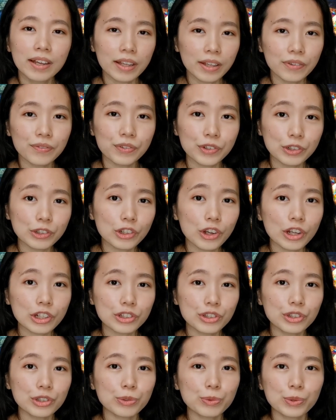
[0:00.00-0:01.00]
If you're not
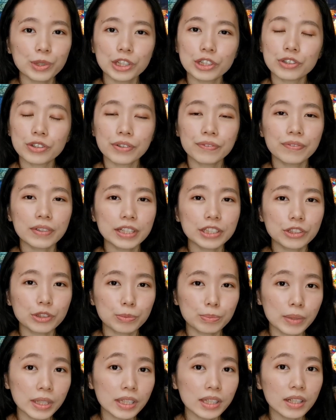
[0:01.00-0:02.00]
sure where to invest your
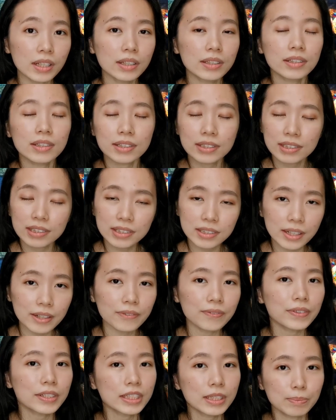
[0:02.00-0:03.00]
money, the
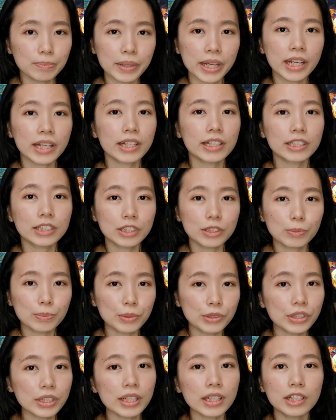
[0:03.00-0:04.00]
safest bet is to
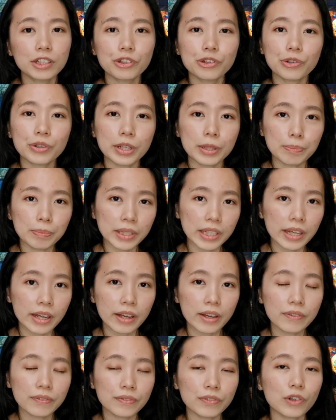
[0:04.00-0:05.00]
put it in your
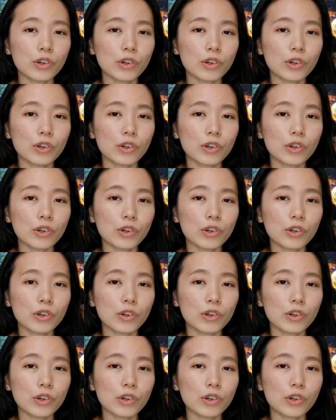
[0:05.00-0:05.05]
EPF,